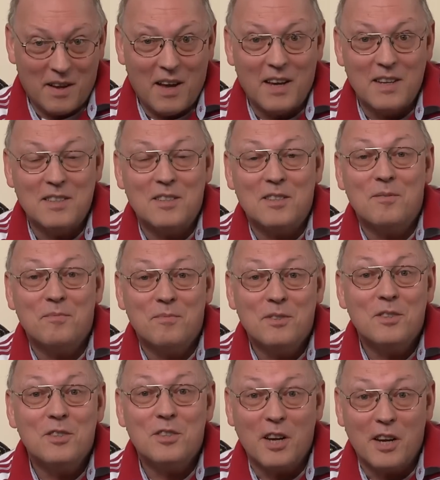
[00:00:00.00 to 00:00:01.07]
and
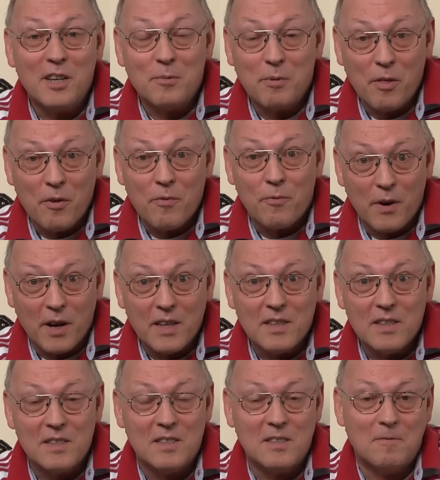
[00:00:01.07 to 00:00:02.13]
share it with your
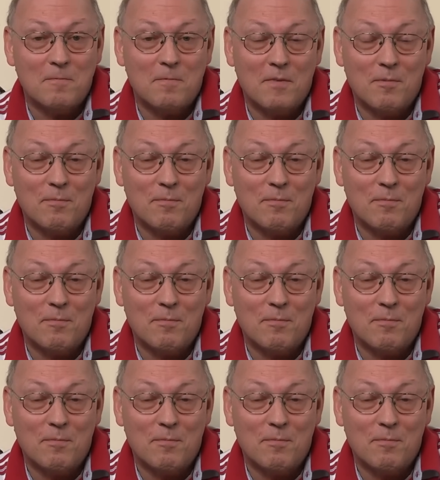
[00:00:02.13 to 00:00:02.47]
friends.